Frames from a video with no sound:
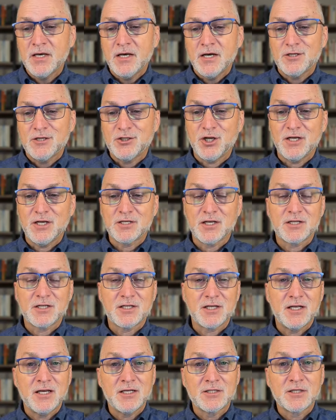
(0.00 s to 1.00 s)
Jesus
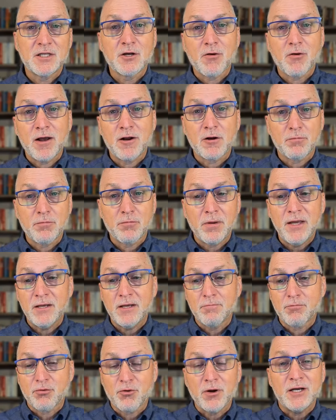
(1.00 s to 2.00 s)
is the greater
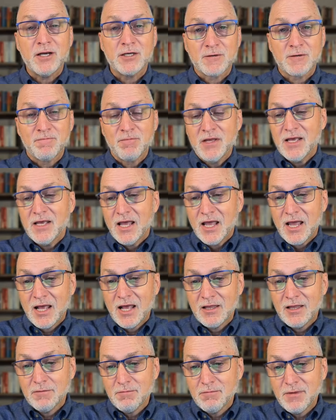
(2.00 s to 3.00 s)
priest.
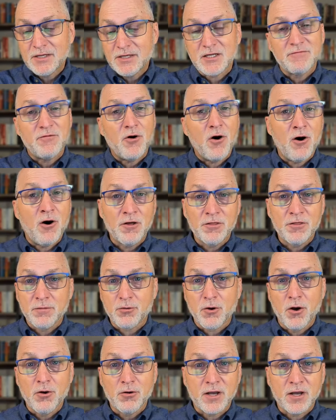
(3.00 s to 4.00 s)
In the midst of all the
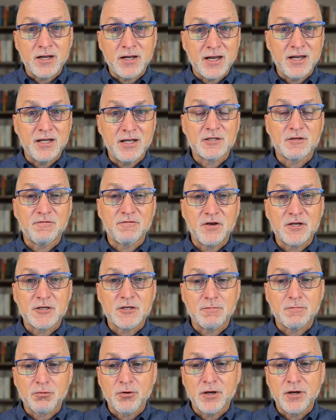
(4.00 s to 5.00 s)
broken and
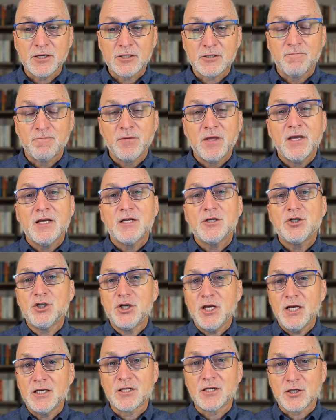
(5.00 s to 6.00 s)
insufficient priests,
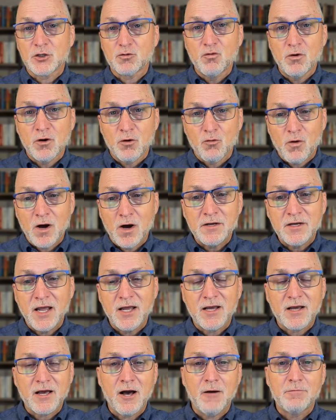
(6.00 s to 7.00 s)
Jesus will one day
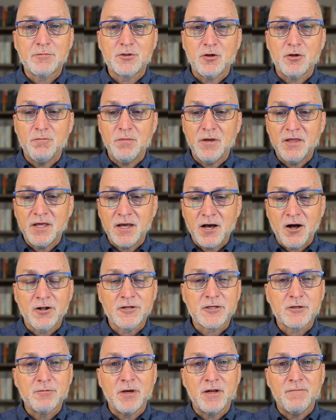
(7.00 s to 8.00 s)
come to be the
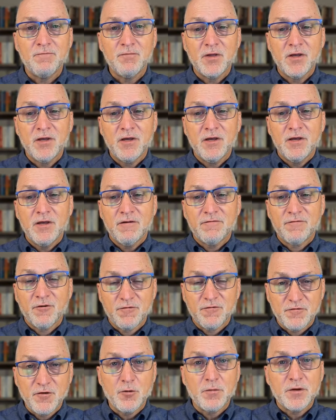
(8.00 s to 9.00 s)
ultimate
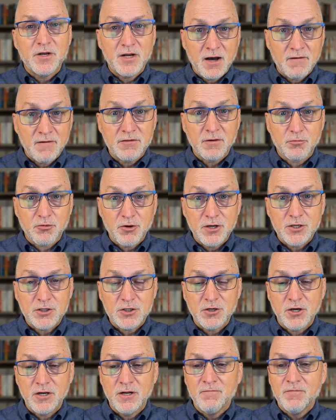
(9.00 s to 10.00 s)
fulfillment of the
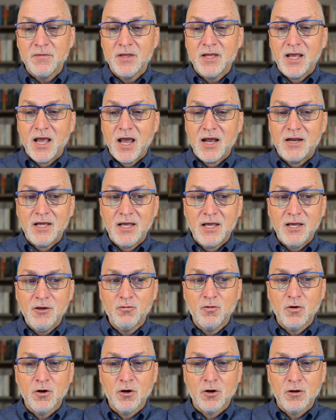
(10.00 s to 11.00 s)
priesthood, and he
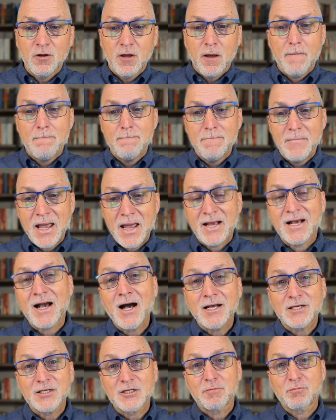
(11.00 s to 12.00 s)
will make
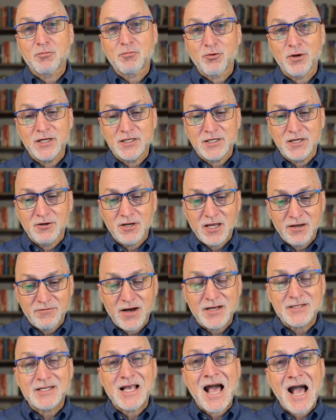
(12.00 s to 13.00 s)
us priests. He'll give
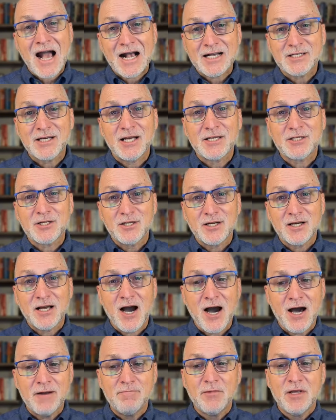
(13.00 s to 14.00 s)
us access to
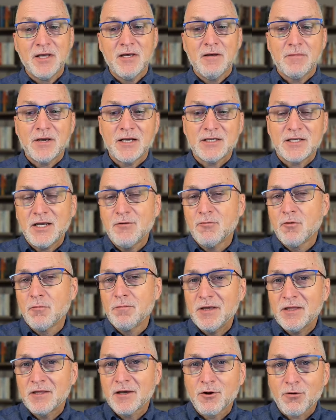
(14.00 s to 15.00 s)
God because he will
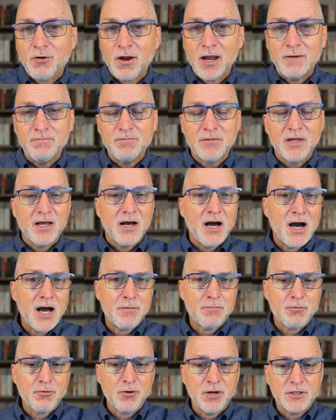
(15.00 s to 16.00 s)
be the great high
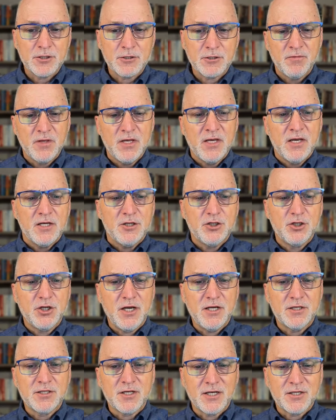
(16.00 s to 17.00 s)
priest.
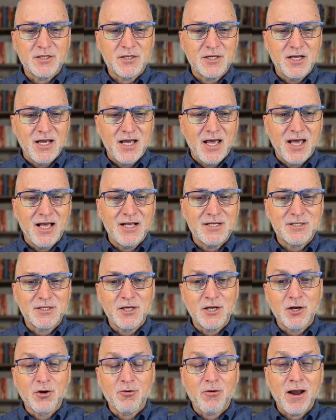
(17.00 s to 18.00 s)
Jesus is
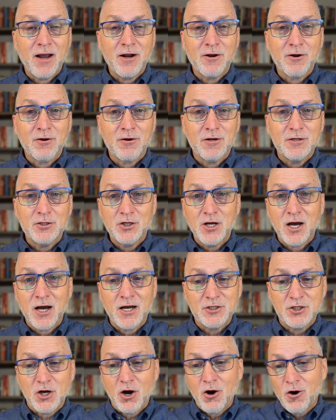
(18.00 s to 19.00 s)
the greater
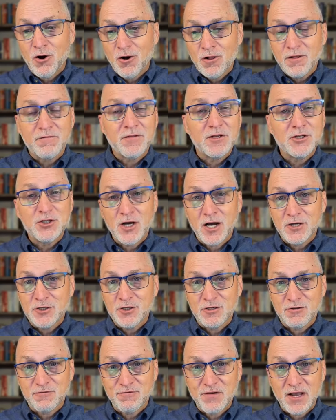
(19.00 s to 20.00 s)
judge. All of the
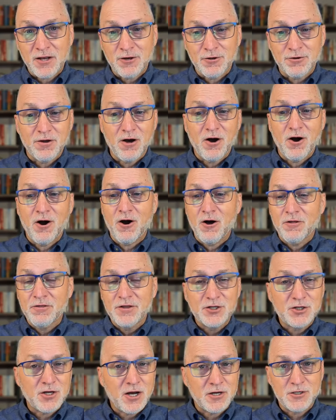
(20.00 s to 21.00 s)
judges failed. All the
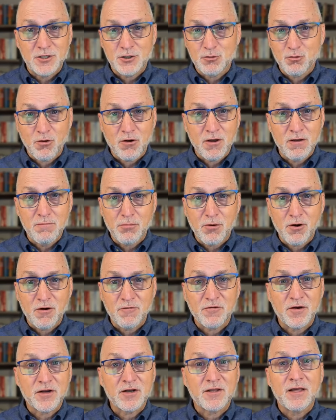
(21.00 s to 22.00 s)
judges were
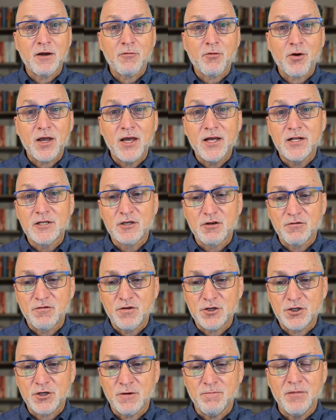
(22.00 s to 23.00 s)
imperfect. They were
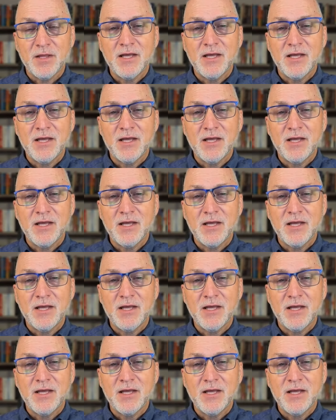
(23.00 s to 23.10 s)
insufficient.